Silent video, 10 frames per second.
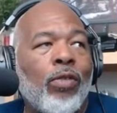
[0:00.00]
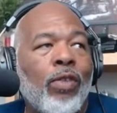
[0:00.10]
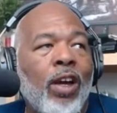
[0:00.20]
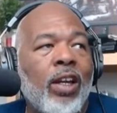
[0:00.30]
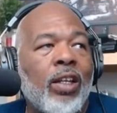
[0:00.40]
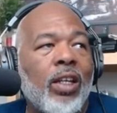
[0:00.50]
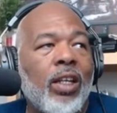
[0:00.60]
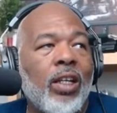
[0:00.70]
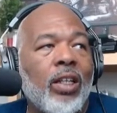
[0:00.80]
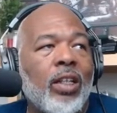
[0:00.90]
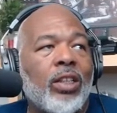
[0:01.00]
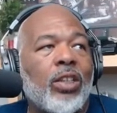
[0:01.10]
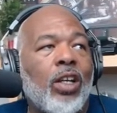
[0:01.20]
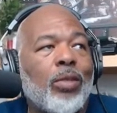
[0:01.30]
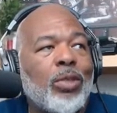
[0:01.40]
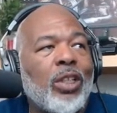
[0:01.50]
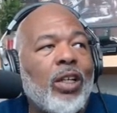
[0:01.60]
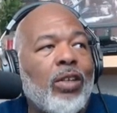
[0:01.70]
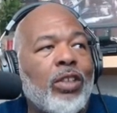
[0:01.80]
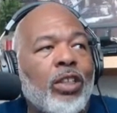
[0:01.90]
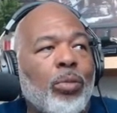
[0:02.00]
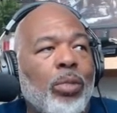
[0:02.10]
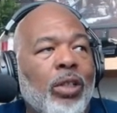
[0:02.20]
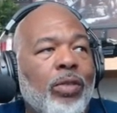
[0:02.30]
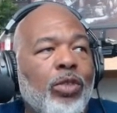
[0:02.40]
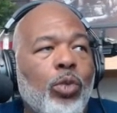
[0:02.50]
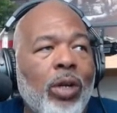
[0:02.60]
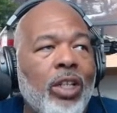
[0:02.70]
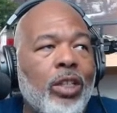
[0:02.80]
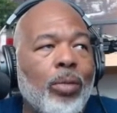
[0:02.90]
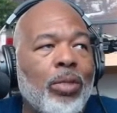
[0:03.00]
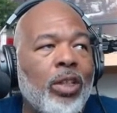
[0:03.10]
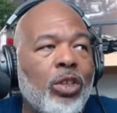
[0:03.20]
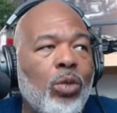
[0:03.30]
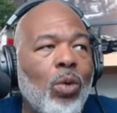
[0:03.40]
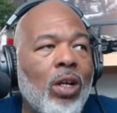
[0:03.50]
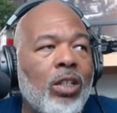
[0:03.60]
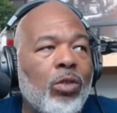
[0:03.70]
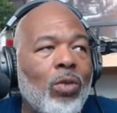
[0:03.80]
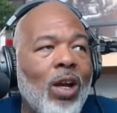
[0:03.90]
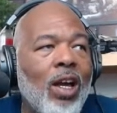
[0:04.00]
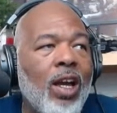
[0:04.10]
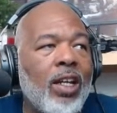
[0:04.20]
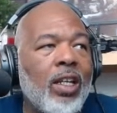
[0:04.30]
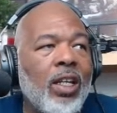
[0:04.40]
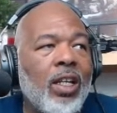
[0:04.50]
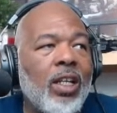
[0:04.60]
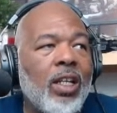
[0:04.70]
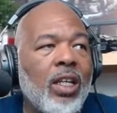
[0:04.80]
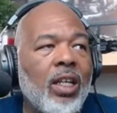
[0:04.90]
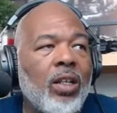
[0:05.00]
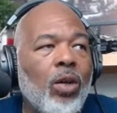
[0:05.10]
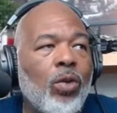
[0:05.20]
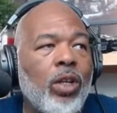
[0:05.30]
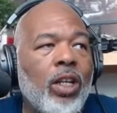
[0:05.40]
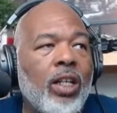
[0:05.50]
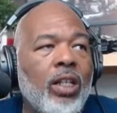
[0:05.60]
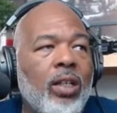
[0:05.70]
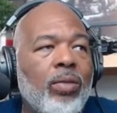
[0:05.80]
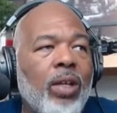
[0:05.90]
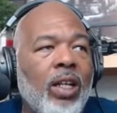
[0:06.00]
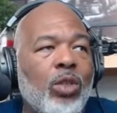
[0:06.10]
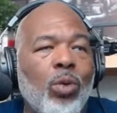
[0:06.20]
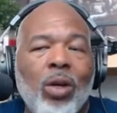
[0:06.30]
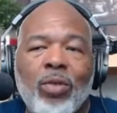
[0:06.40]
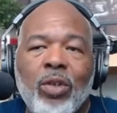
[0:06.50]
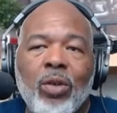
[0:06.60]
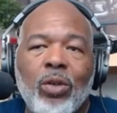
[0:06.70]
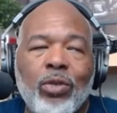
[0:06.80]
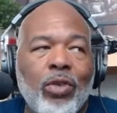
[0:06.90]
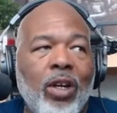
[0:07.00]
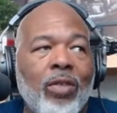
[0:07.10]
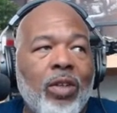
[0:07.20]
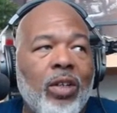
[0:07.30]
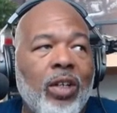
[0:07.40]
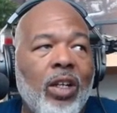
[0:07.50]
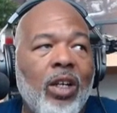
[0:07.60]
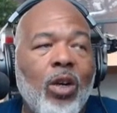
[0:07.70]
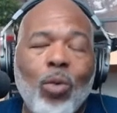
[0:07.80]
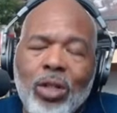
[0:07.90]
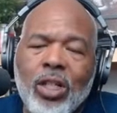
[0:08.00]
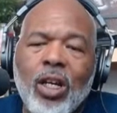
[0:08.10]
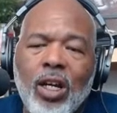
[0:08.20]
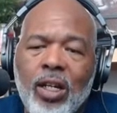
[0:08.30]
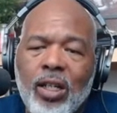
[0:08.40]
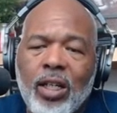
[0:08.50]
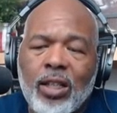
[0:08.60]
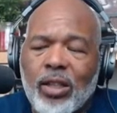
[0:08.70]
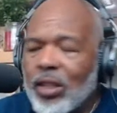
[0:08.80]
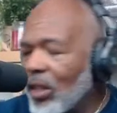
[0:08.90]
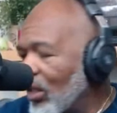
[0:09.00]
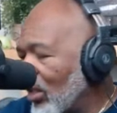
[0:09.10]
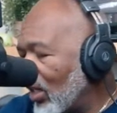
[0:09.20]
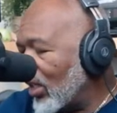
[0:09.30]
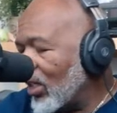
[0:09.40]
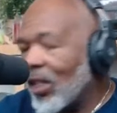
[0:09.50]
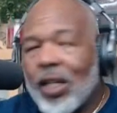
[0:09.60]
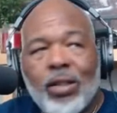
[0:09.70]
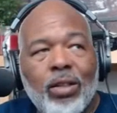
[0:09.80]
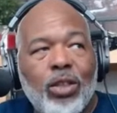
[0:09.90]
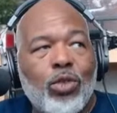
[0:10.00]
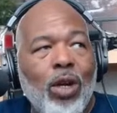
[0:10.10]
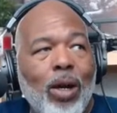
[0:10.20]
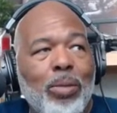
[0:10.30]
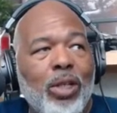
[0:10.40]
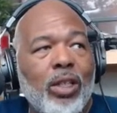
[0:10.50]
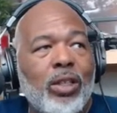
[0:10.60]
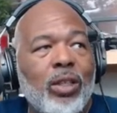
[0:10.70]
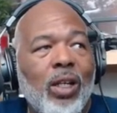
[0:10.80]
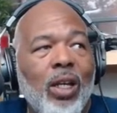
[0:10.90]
a fight. They saw themselves as a bunch of 20-somethings who wanted to ride, get loaded, and live like 12-year-olds forever. Which is I think that describes us